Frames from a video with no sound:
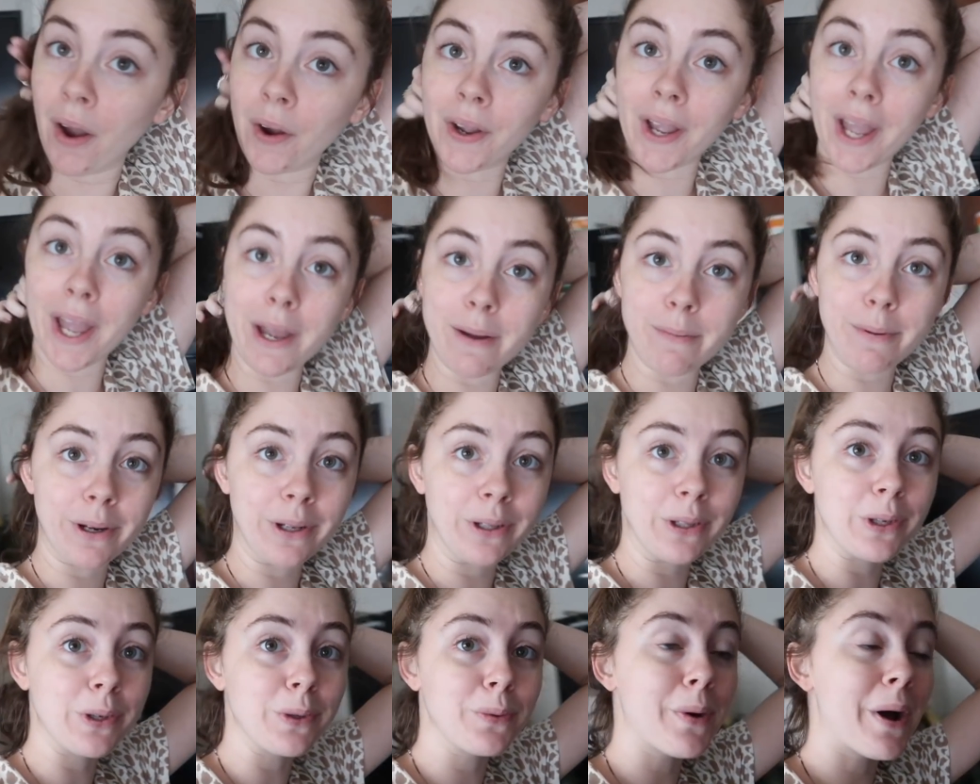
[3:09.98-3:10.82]
Okay, been
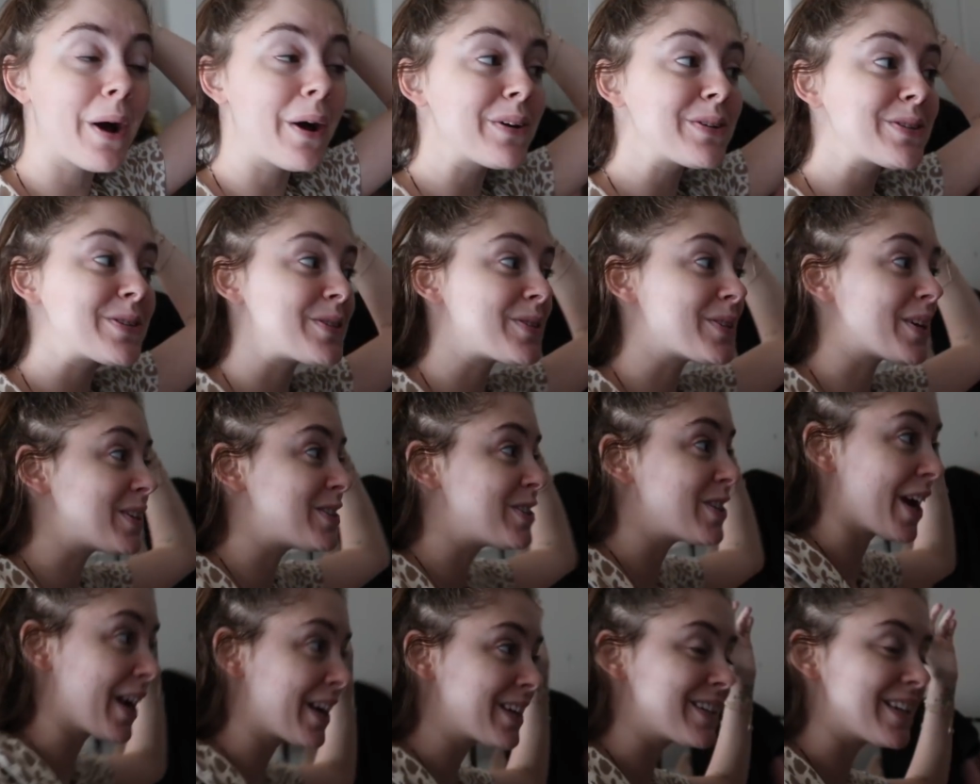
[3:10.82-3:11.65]
a little while since I
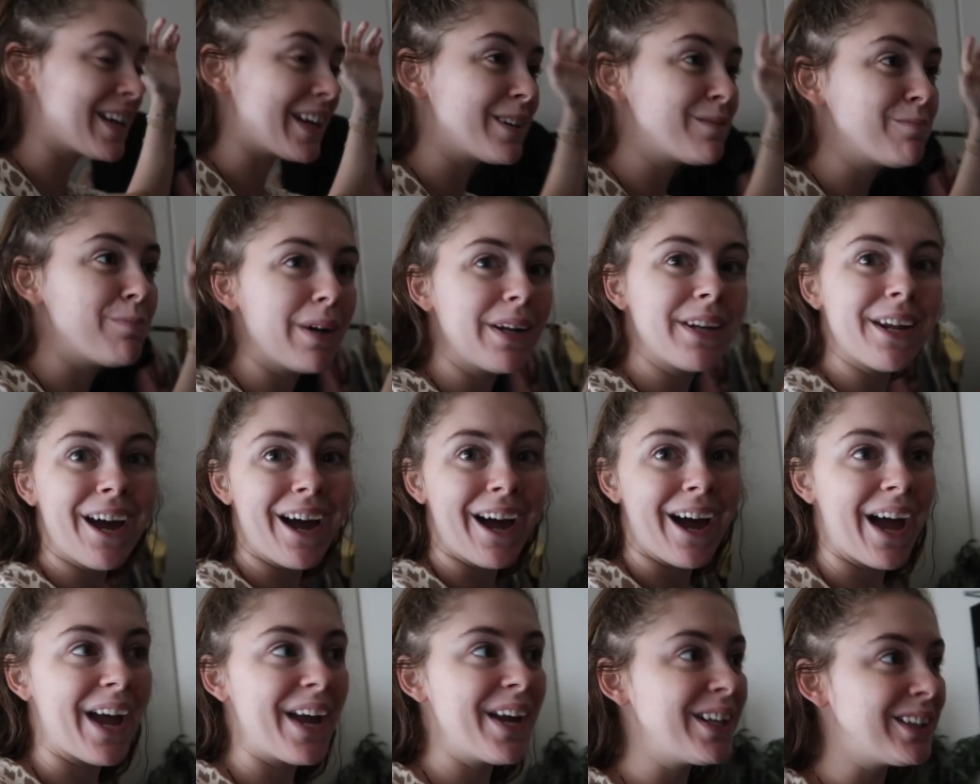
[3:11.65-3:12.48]
checked in, but
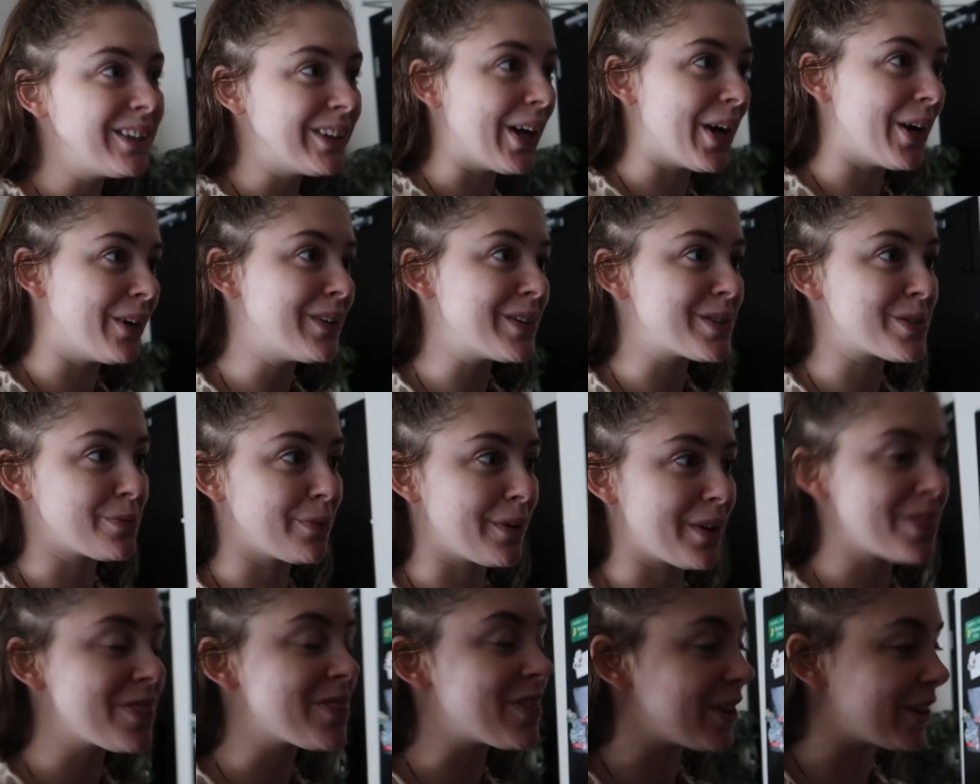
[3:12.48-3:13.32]
hi, hello, it's
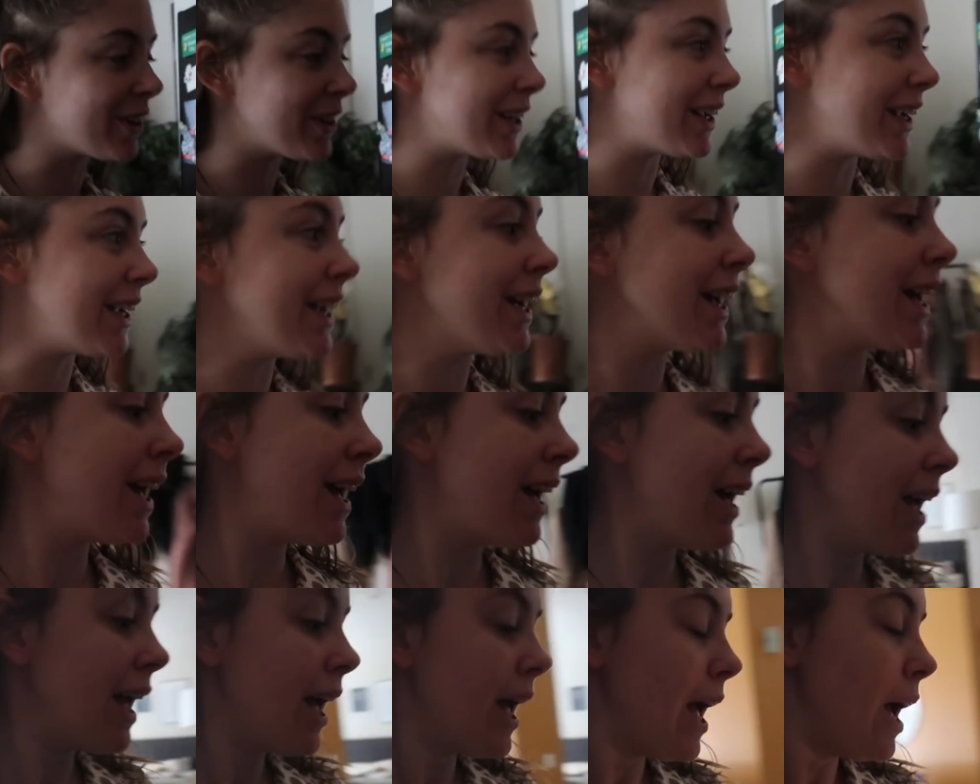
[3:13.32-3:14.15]
1.30
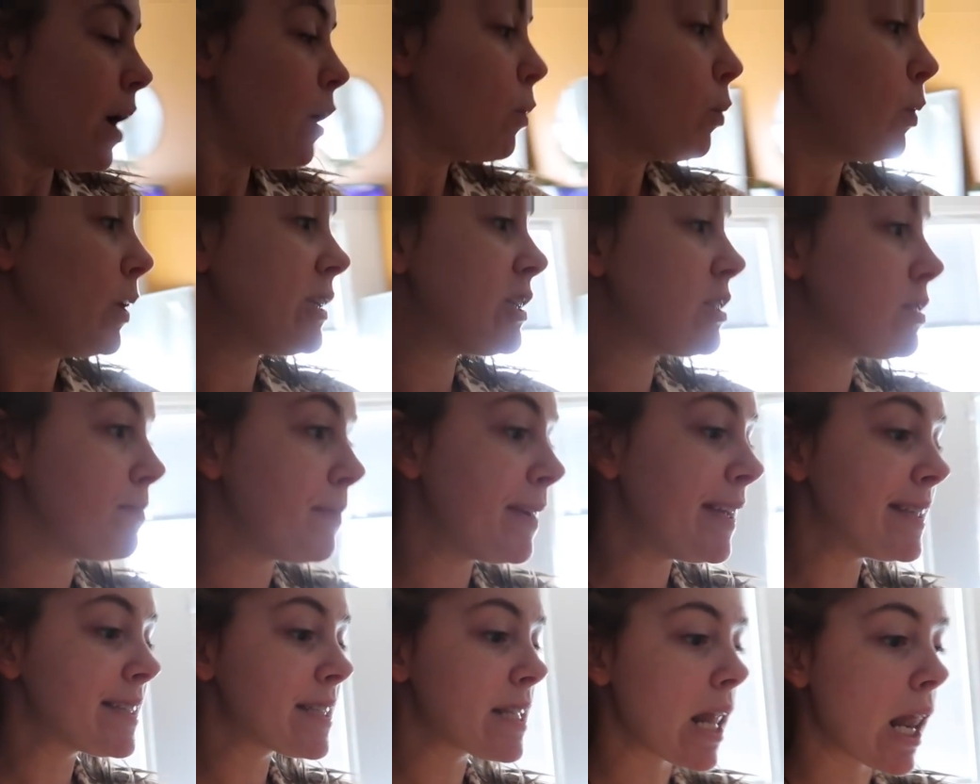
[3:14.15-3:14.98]
which
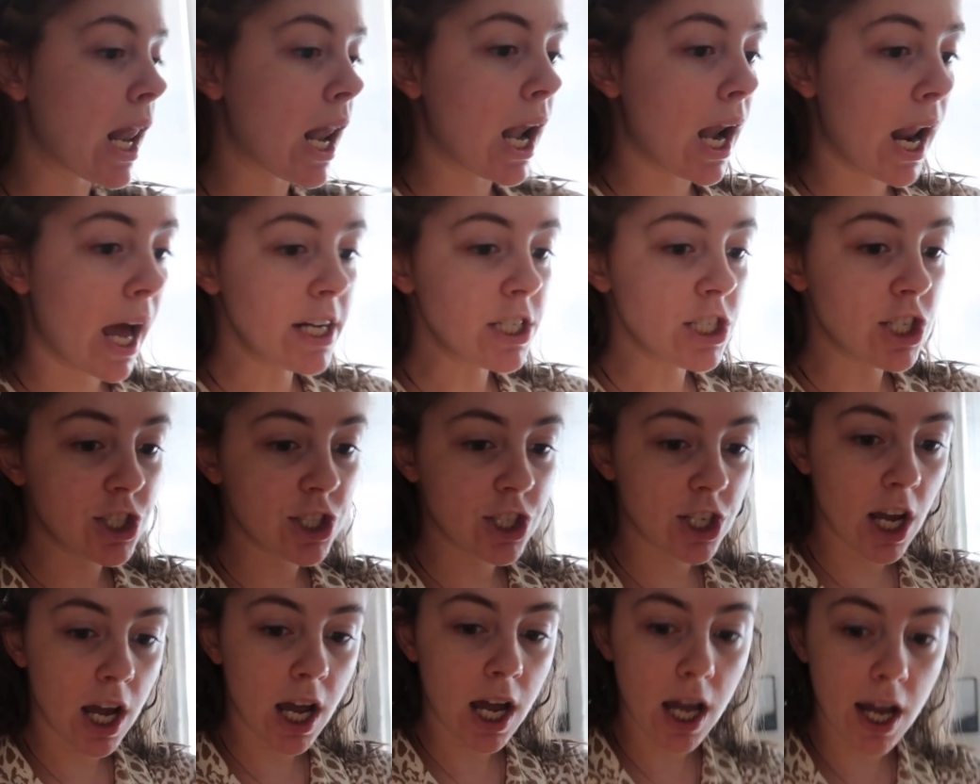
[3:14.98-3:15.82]
means
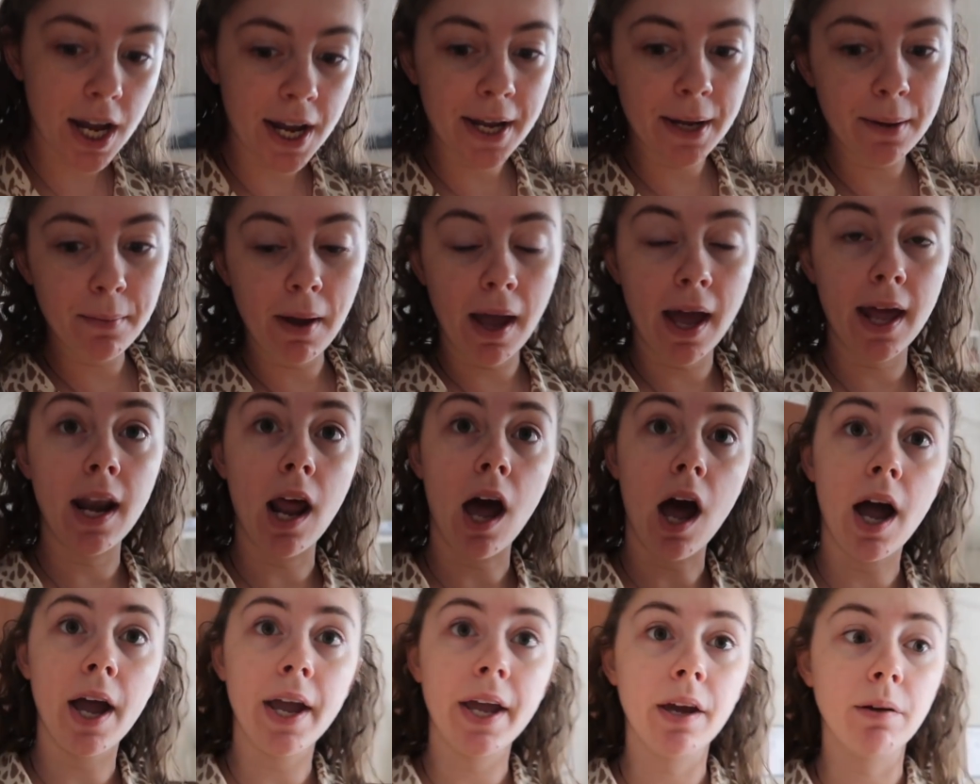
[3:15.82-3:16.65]
lunchtime and
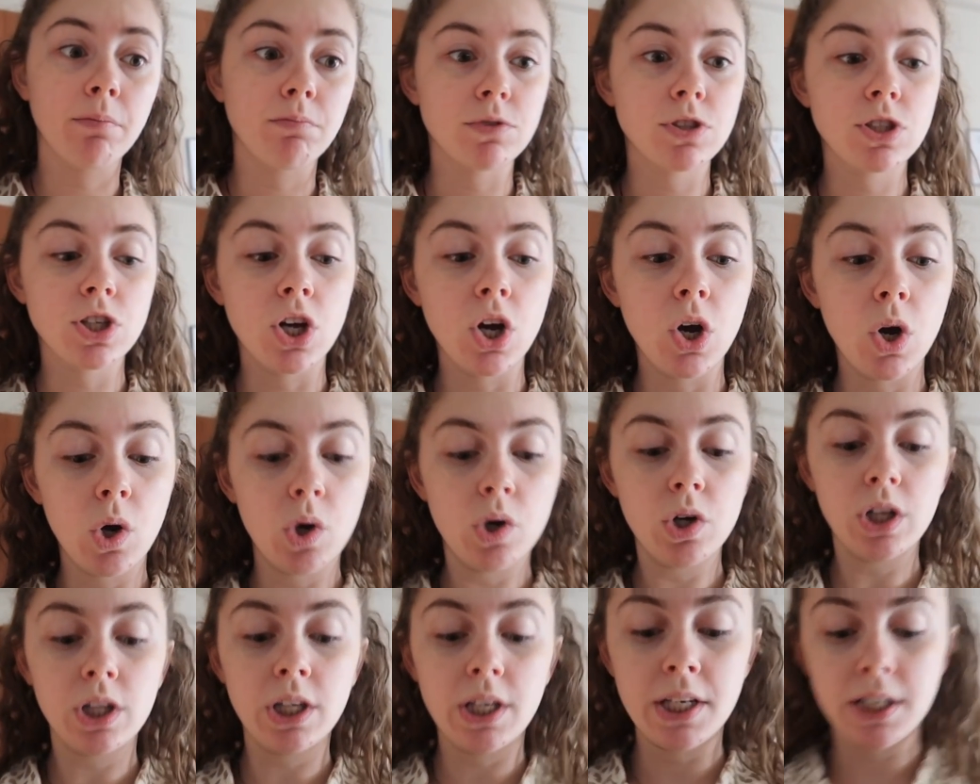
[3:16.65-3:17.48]
I am
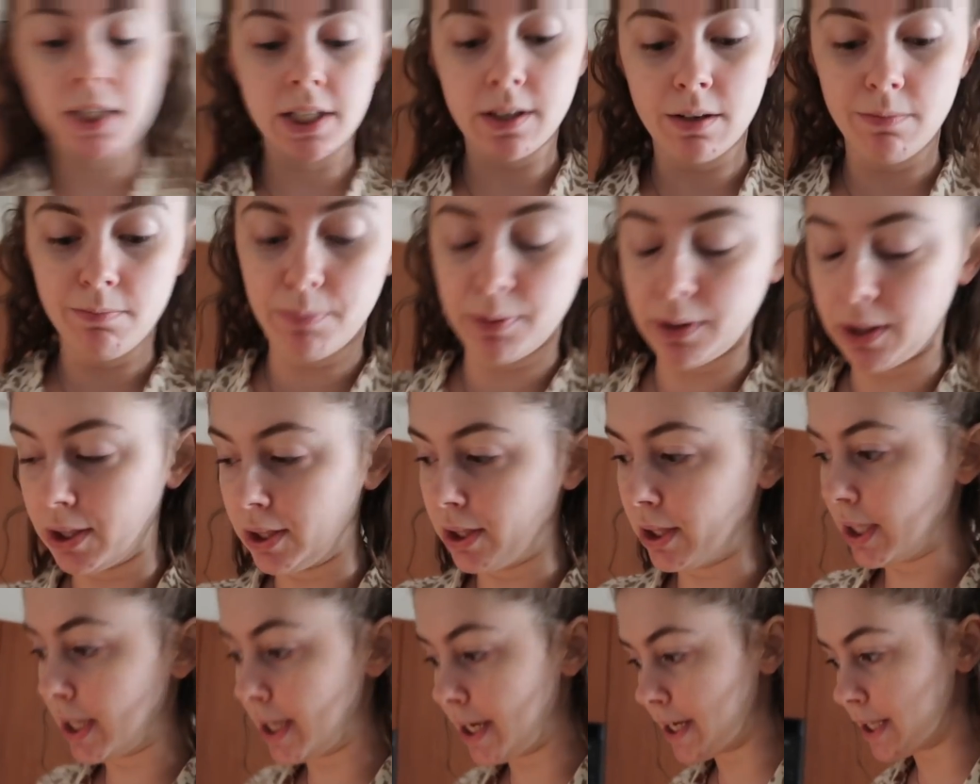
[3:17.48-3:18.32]
totally and
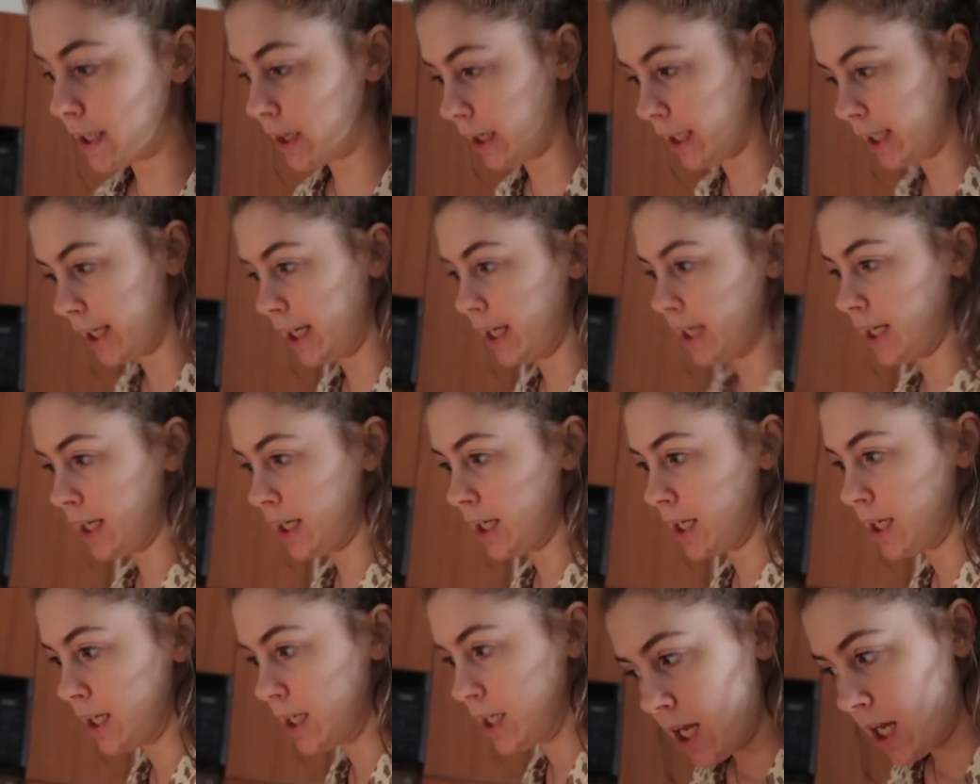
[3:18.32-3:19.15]

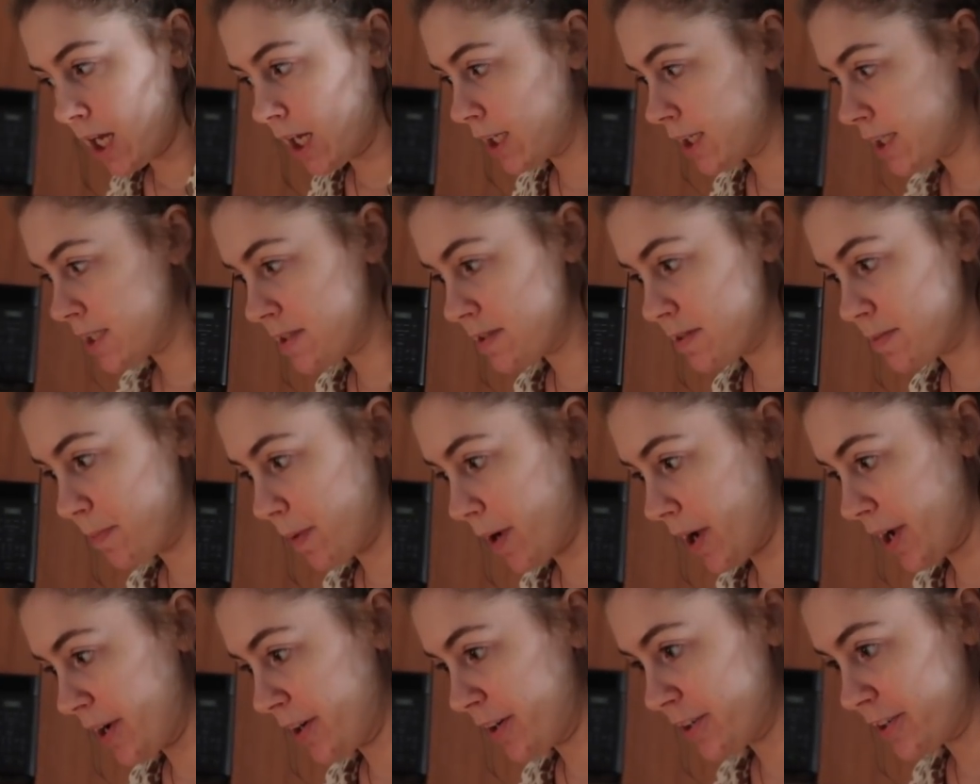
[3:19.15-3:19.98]
completely
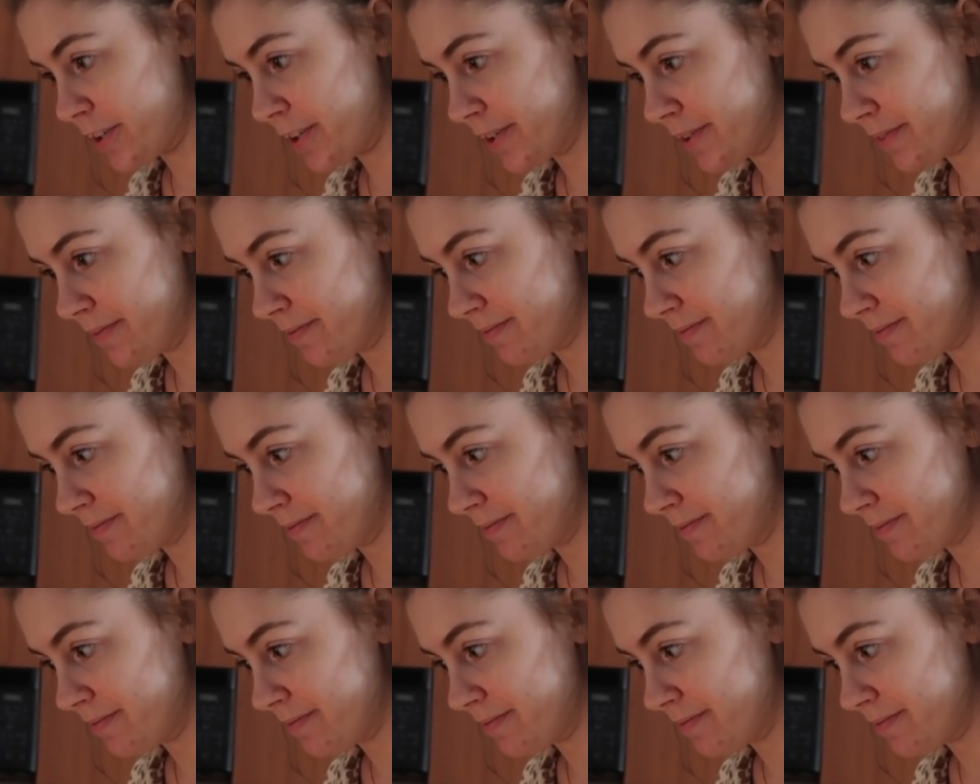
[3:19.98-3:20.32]
uninspired.